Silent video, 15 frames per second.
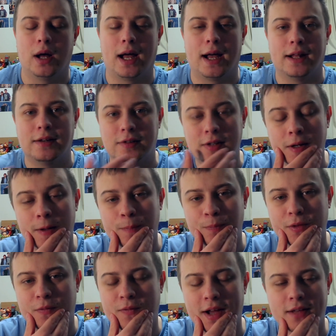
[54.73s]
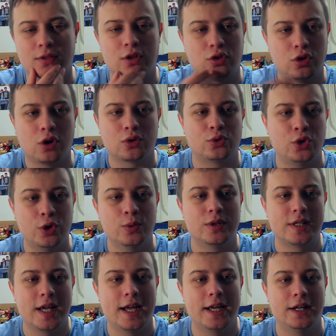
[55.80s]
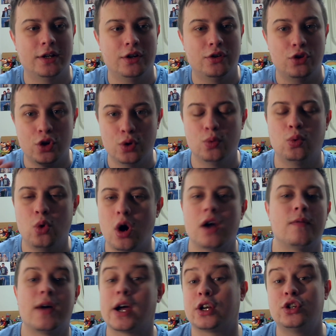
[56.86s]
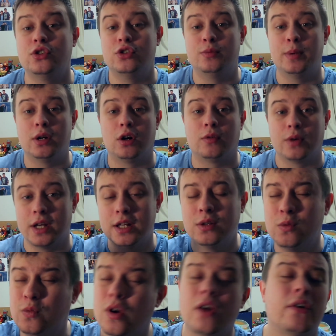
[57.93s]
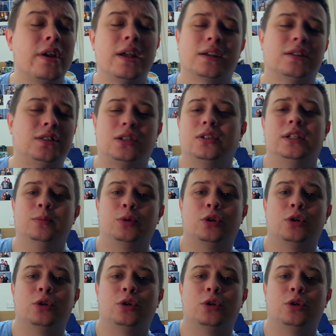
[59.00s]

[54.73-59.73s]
And the fact that Doctor Who is getting a new live-action spin-off is very exciting,